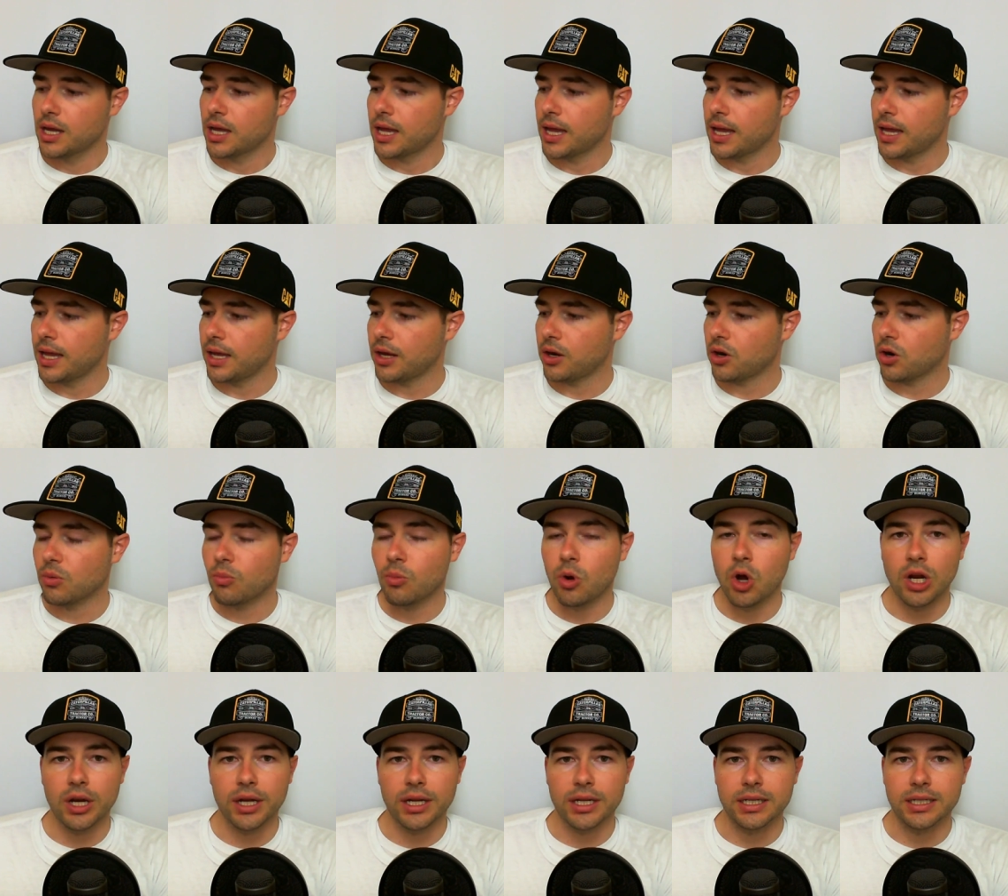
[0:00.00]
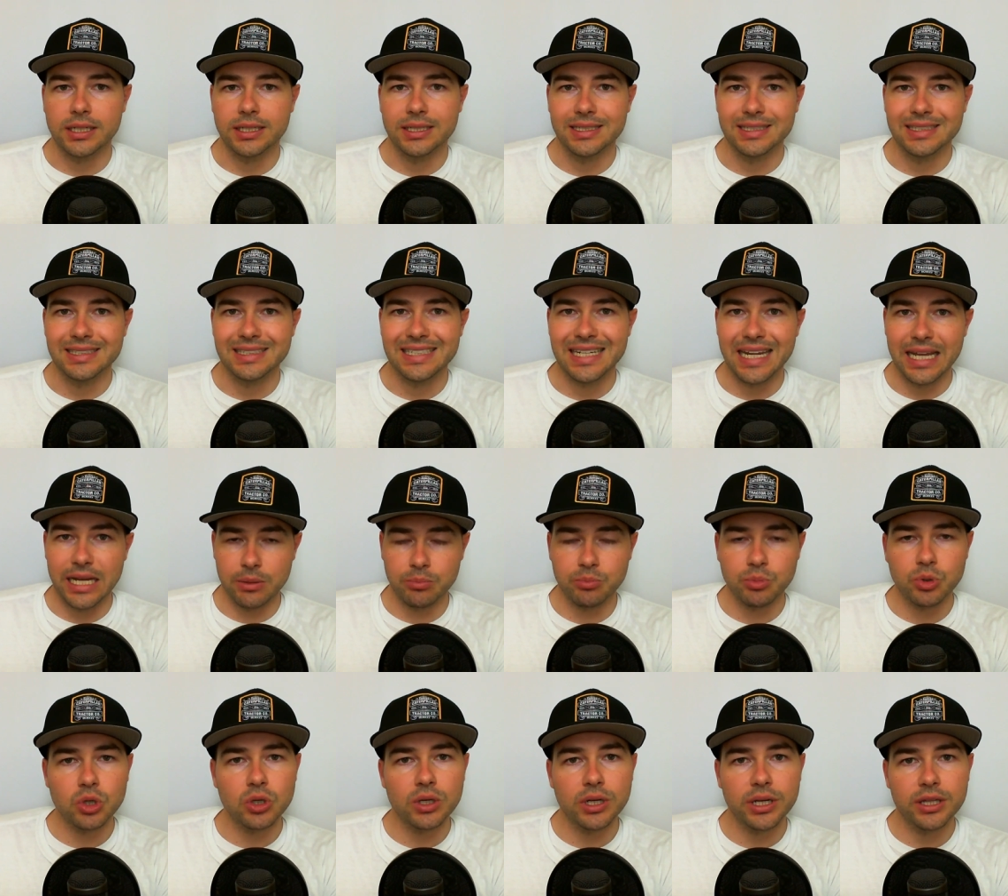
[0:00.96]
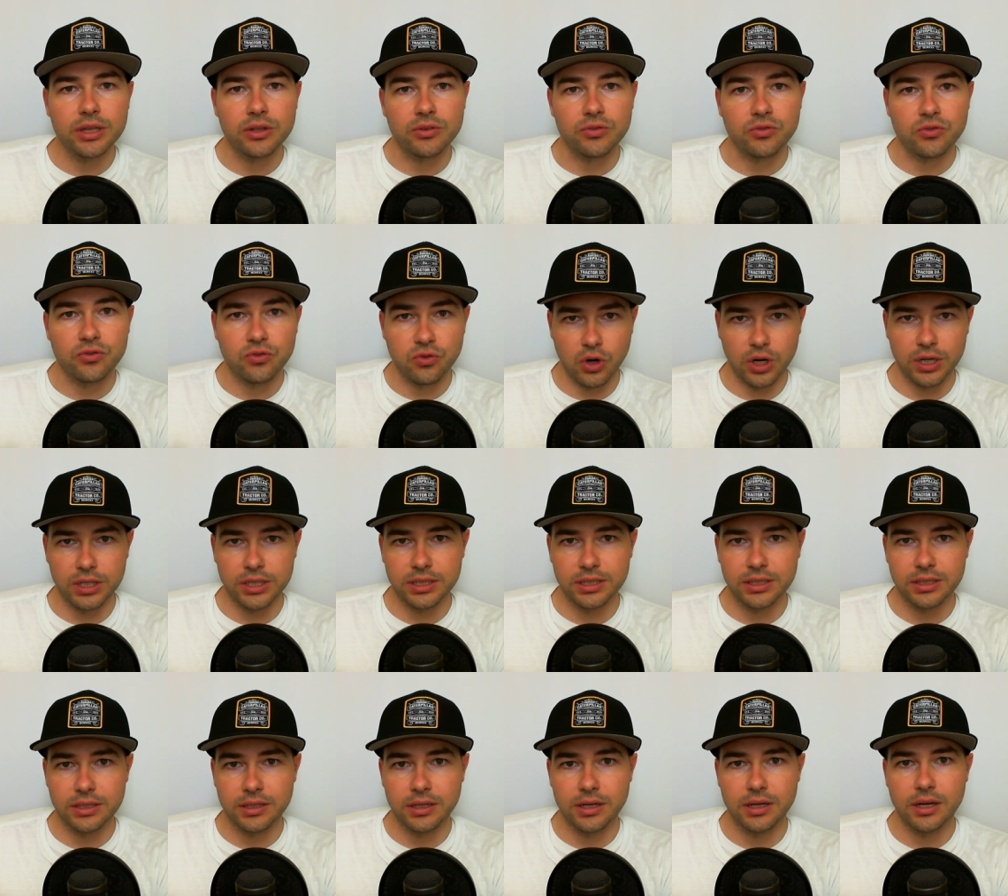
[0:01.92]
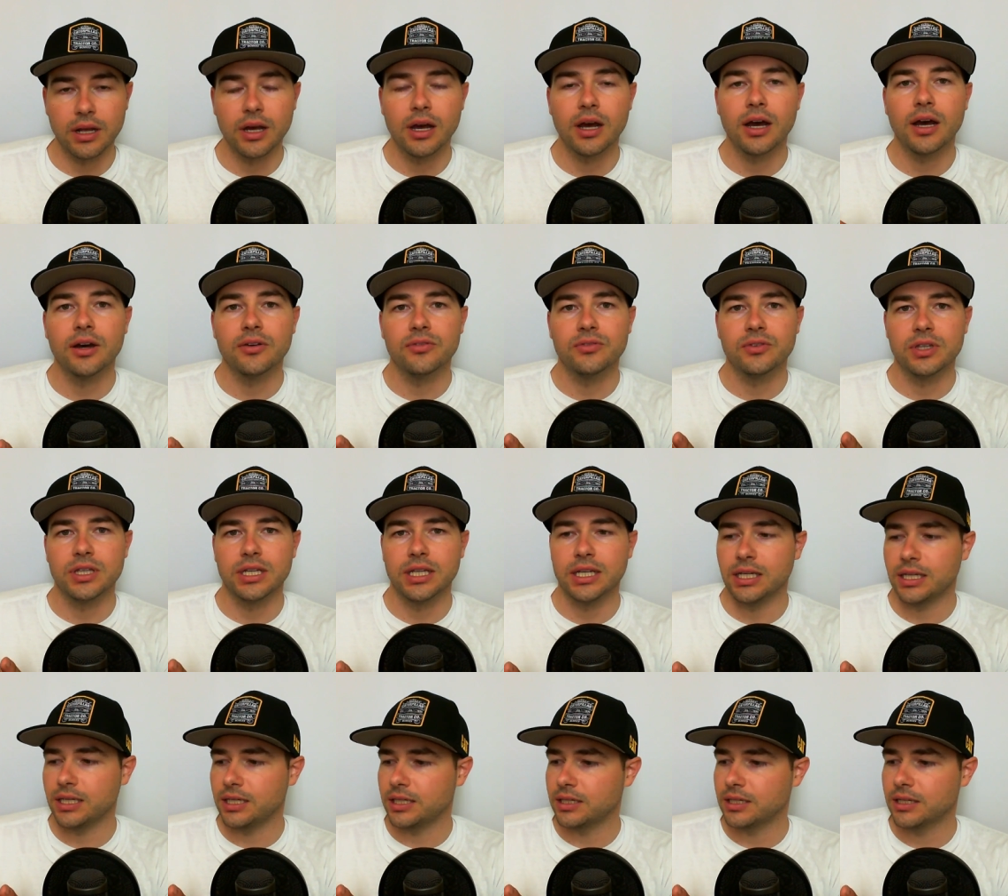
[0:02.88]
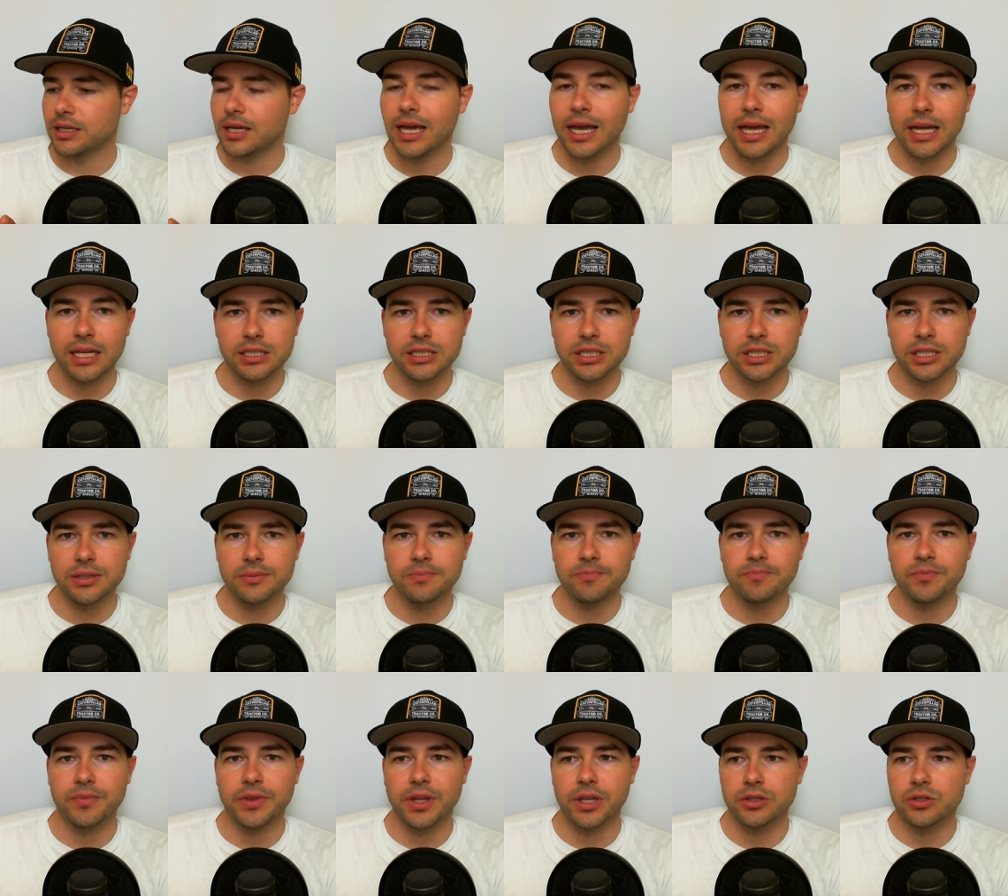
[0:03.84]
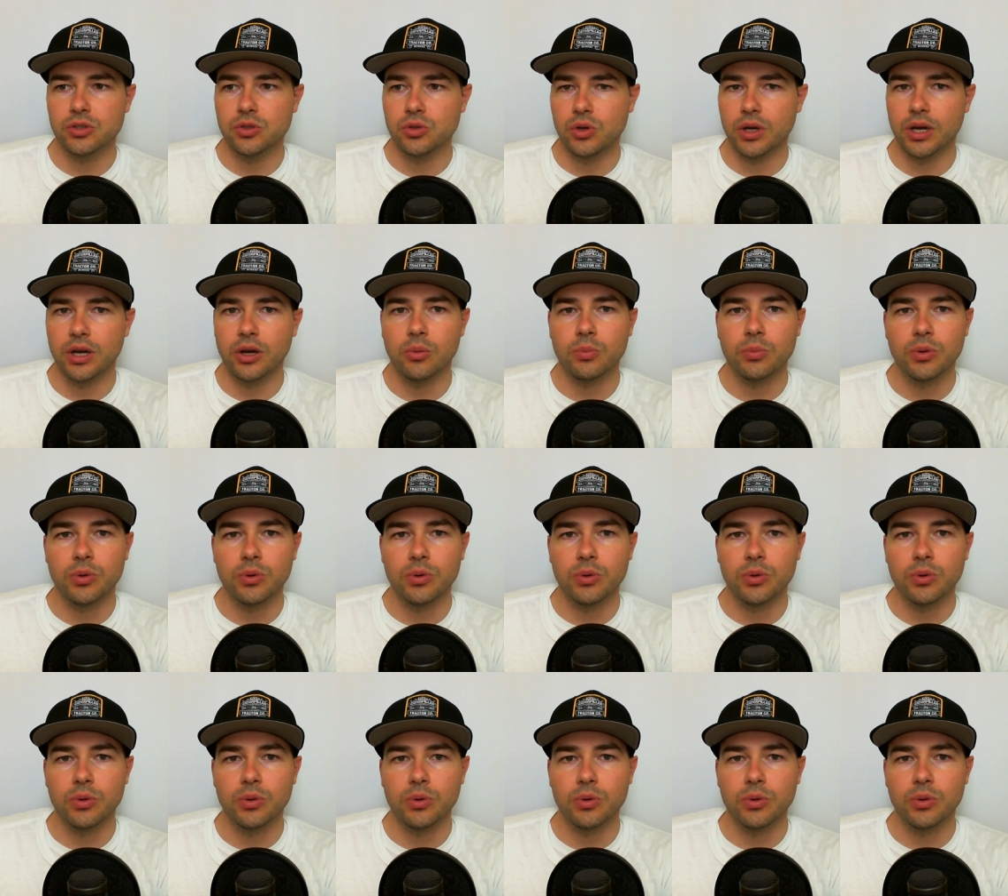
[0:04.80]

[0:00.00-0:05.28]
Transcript: a harmonic damper in the front of the engine to help